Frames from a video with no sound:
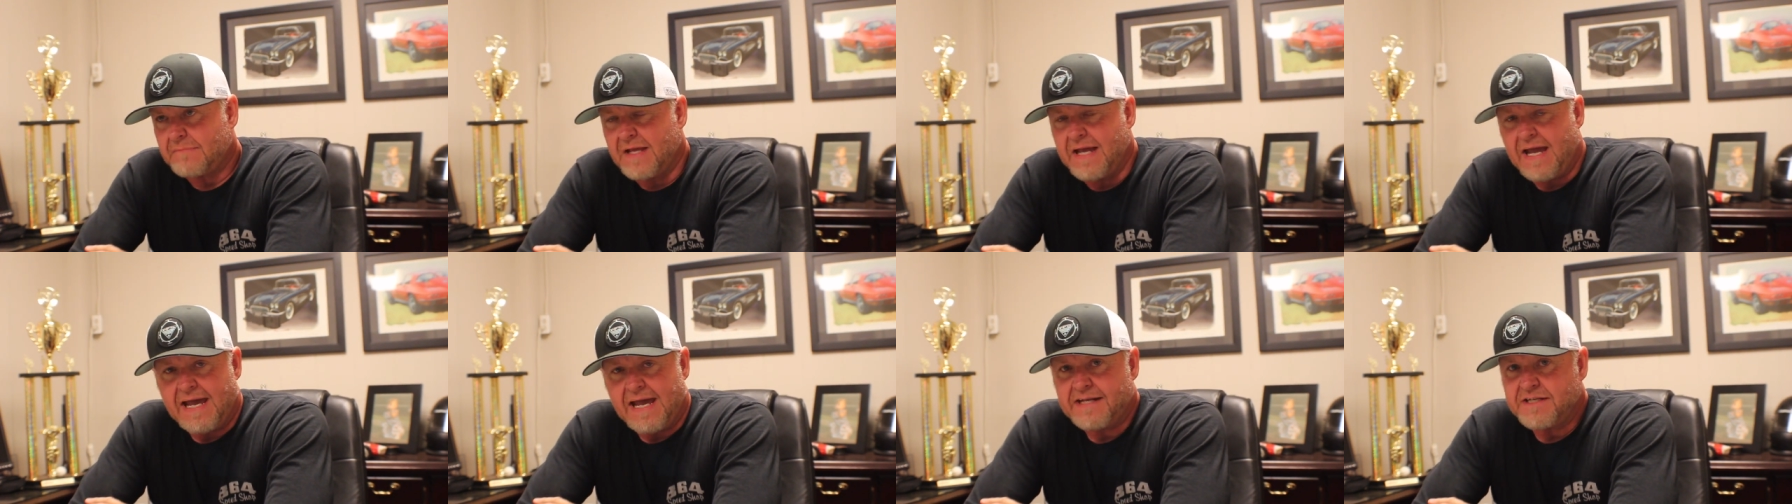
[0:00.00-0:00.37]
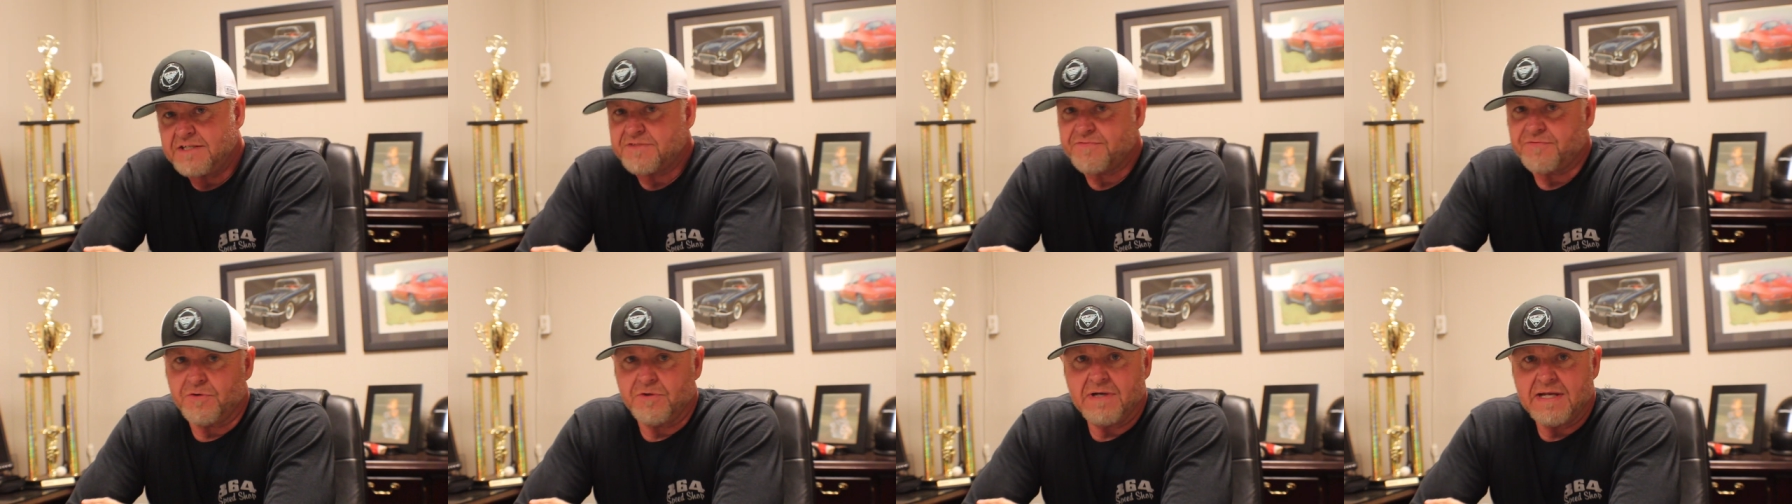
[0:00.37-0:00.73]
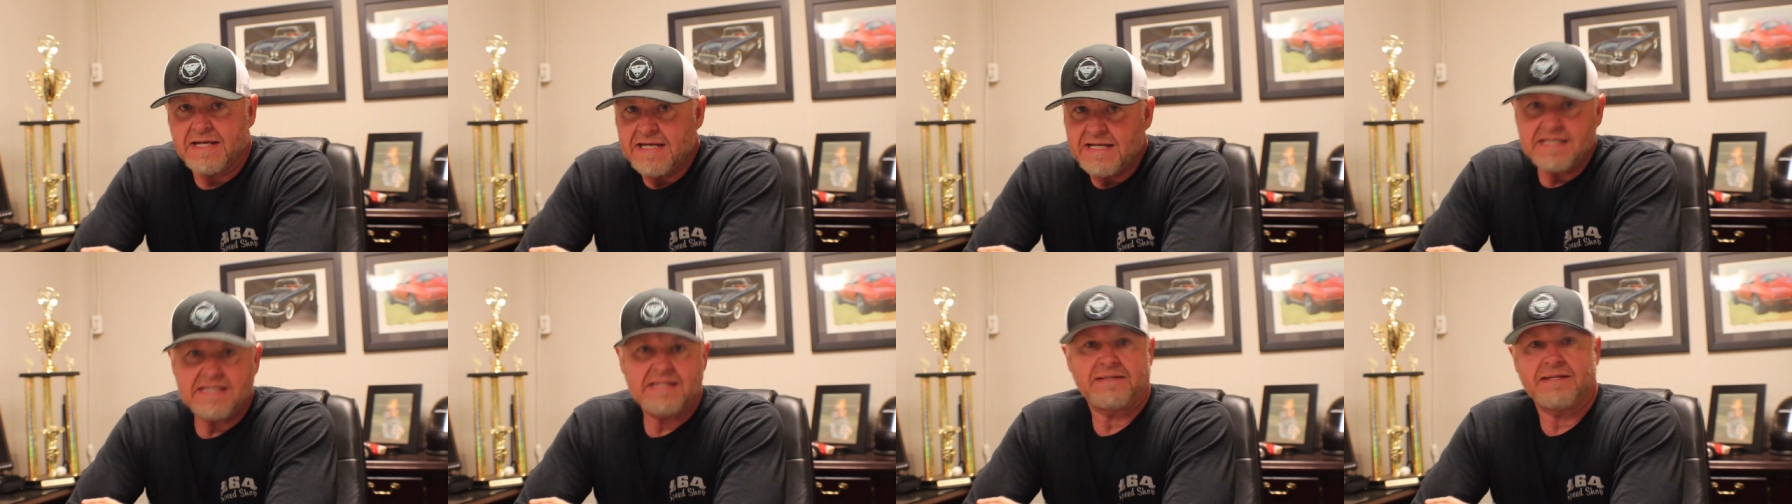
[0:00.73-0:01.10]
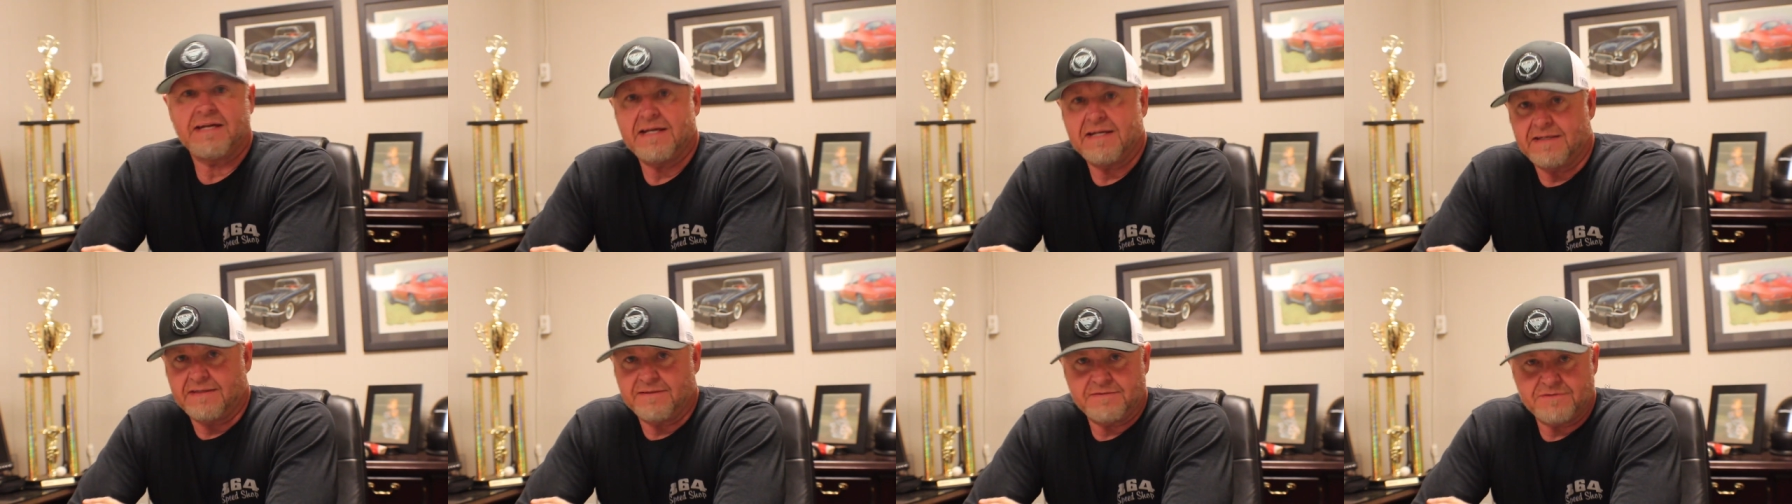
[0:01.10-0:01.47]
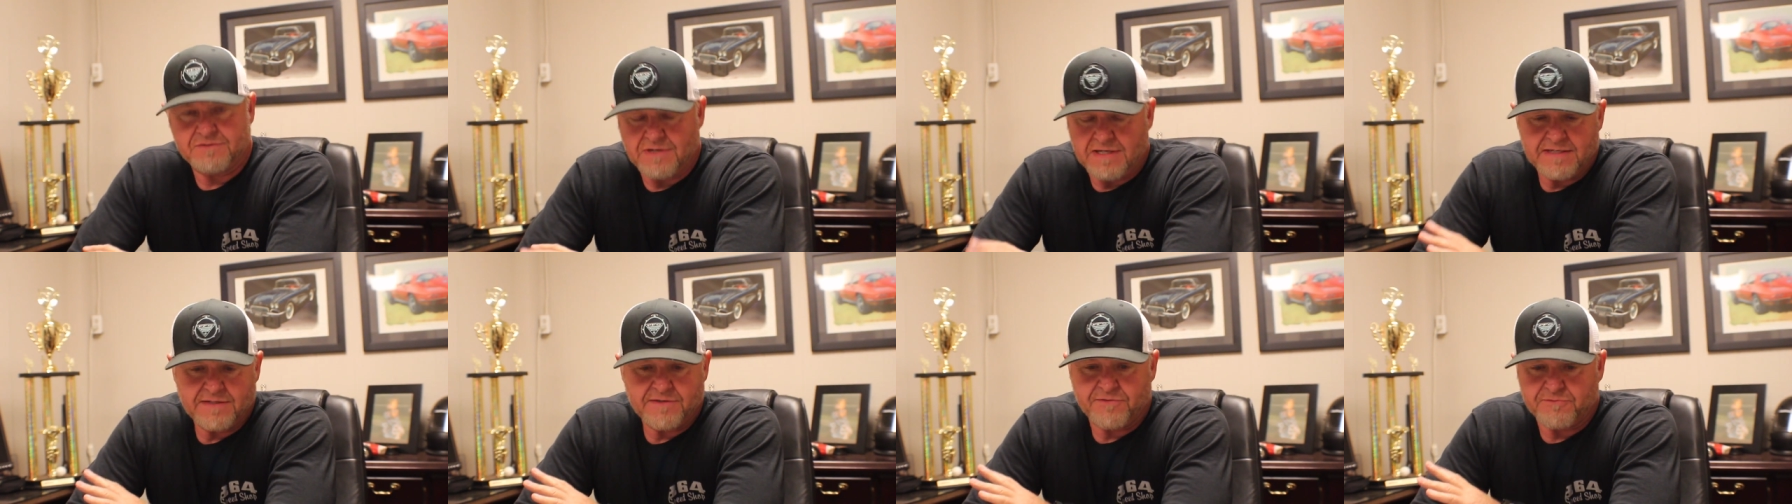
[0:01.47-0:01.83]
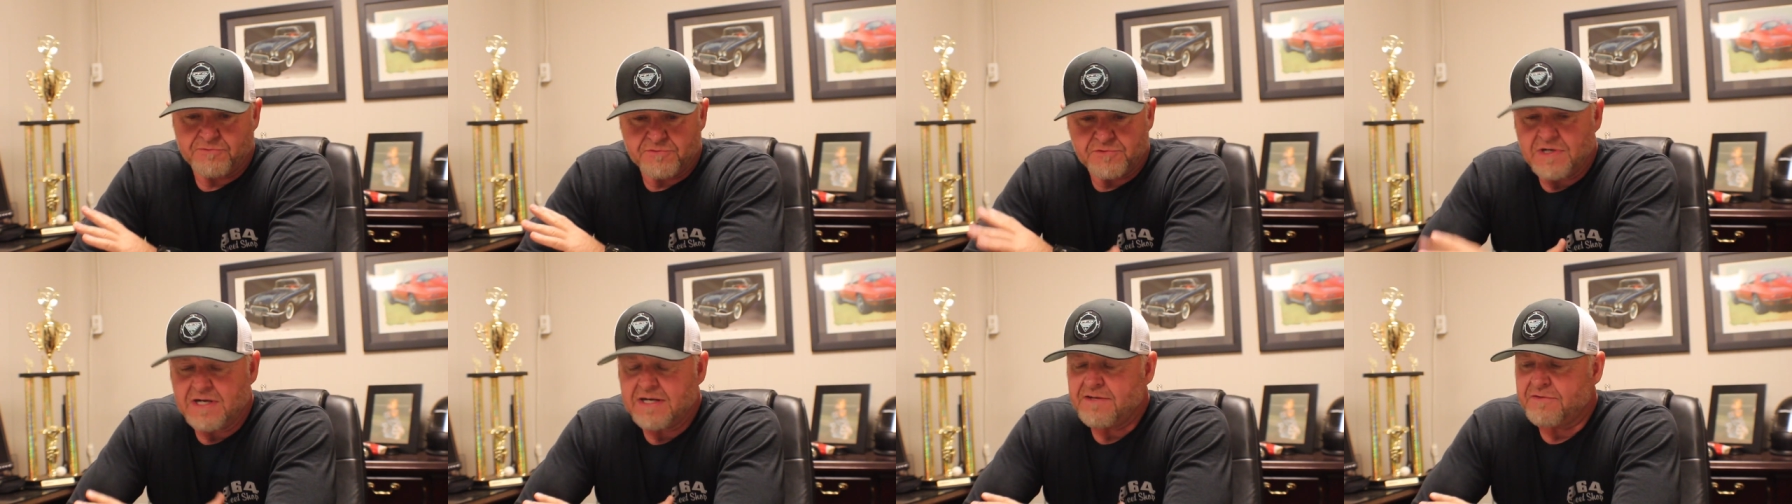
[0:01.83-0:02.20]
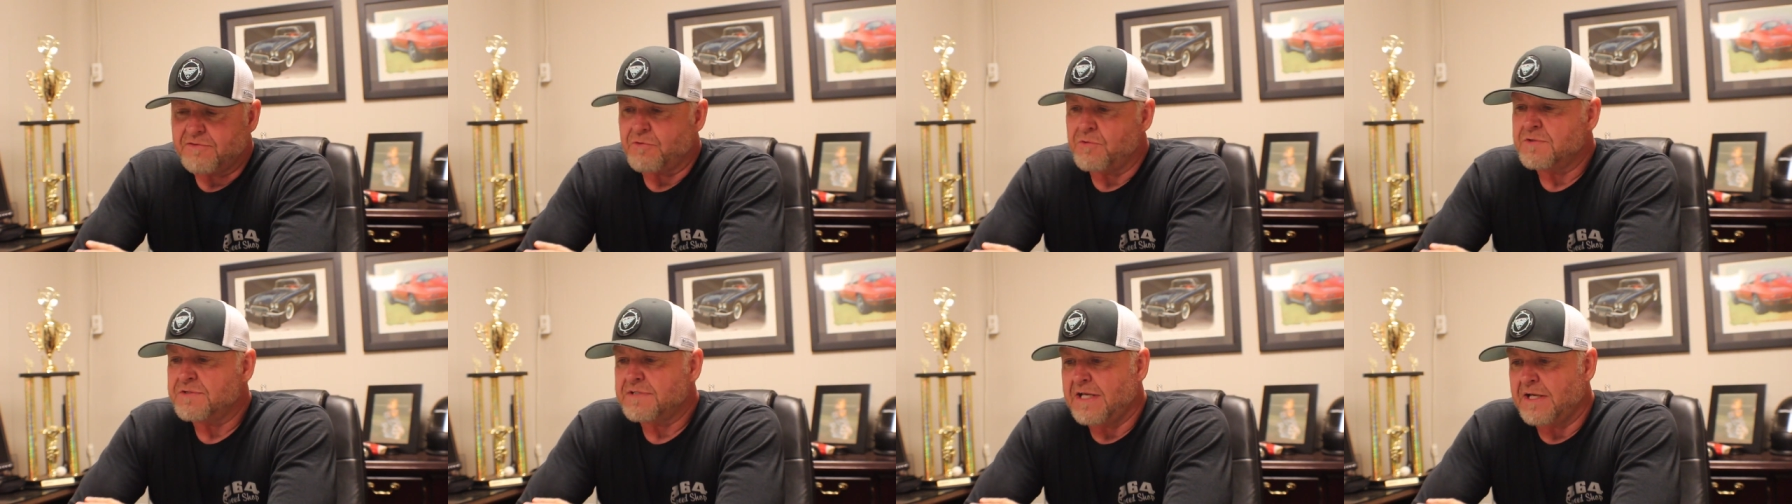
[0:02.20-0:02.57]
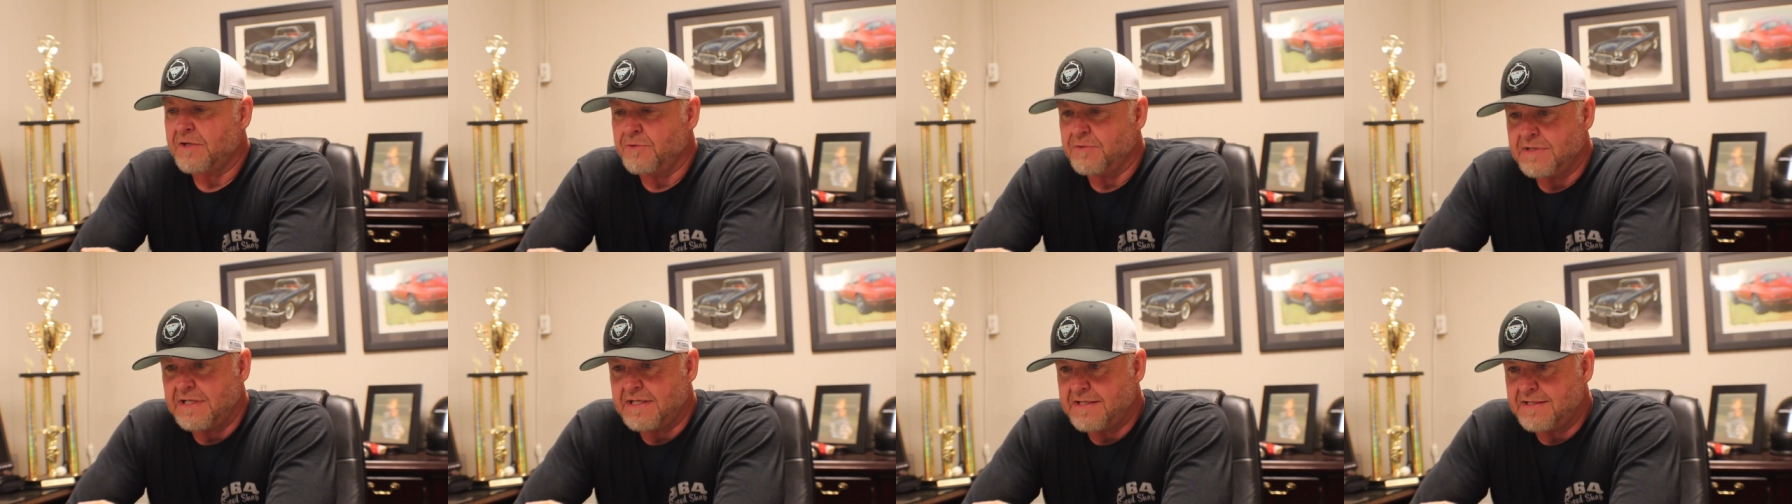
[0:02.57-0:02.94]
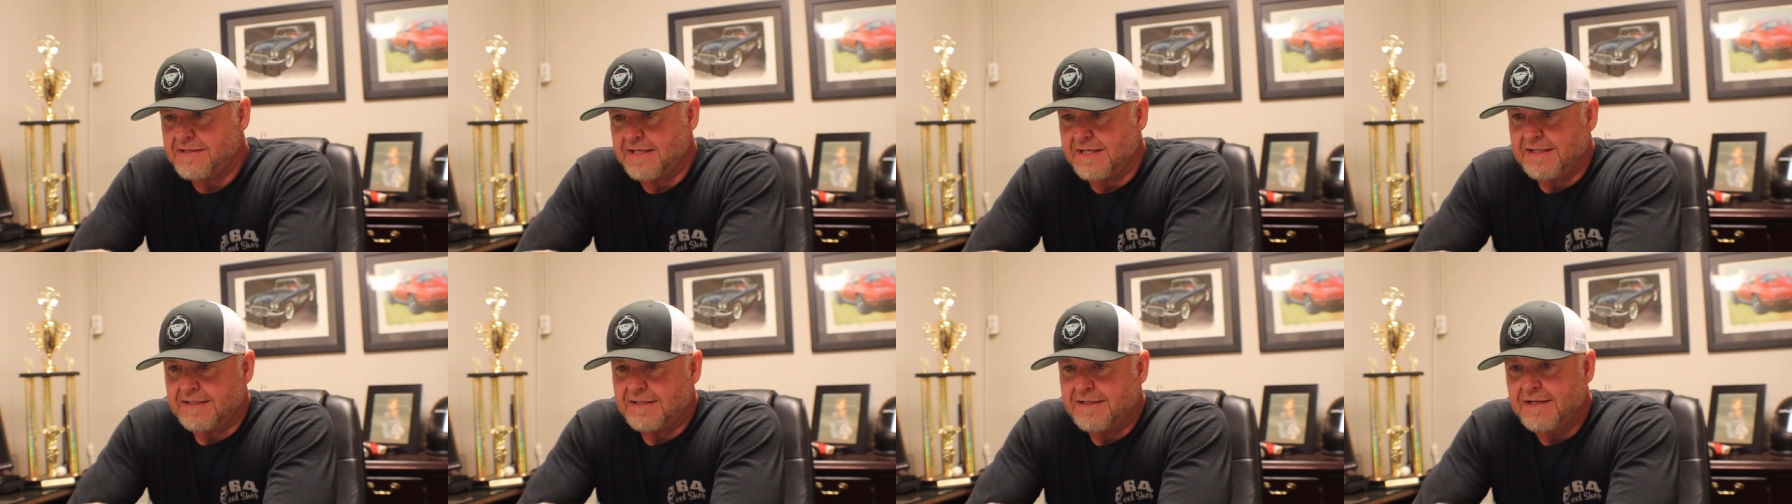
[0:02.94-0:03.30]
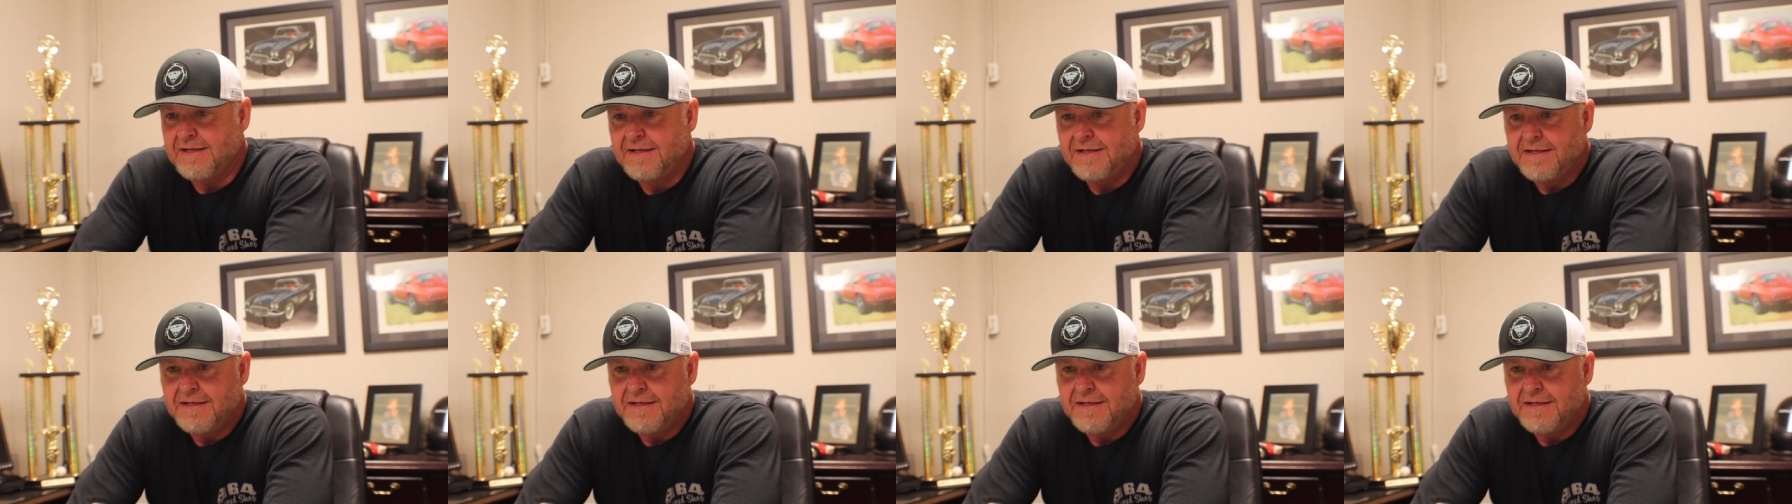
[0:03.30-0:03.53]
at us for anything, trying to throw us out on anything.